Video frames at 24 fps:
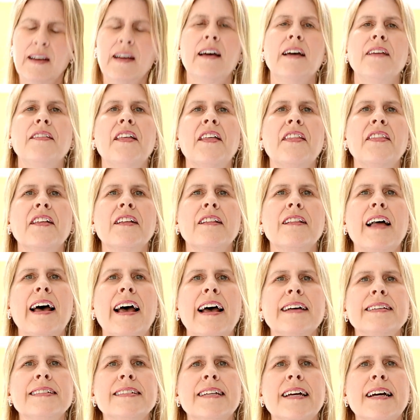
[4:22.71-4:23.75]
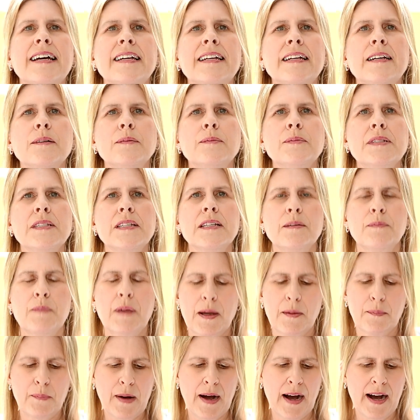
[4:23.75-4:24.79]
And then the last items in
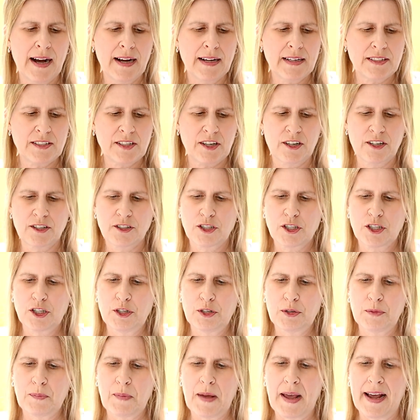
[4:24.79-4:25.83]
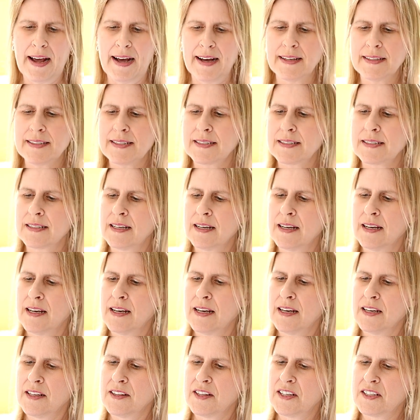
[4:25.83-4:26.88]
my box are two masks.
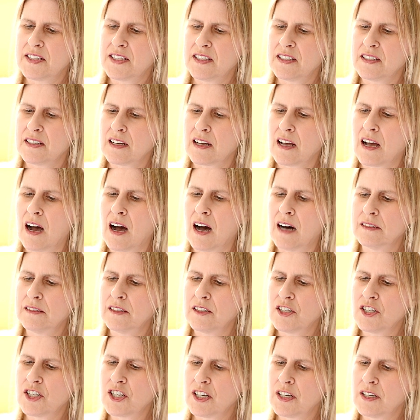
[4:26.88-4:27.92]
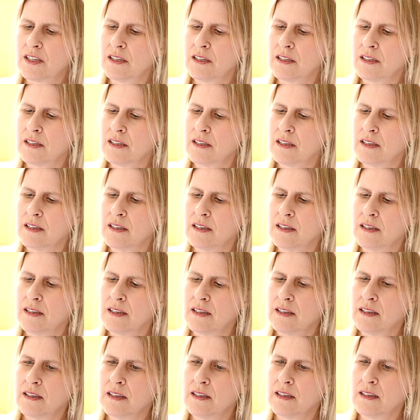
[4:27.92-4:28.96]
This is a collagen
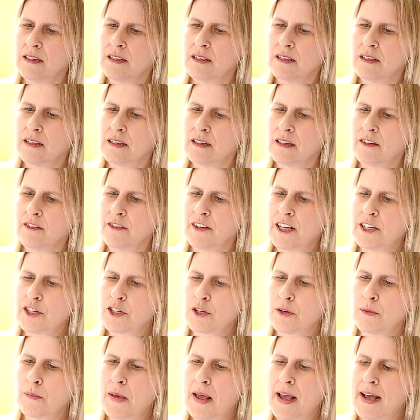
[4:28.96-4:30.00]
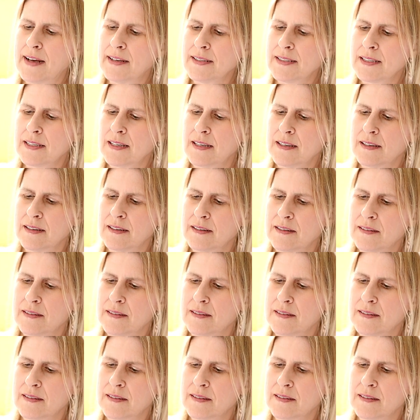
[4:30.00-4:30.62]
facial mask.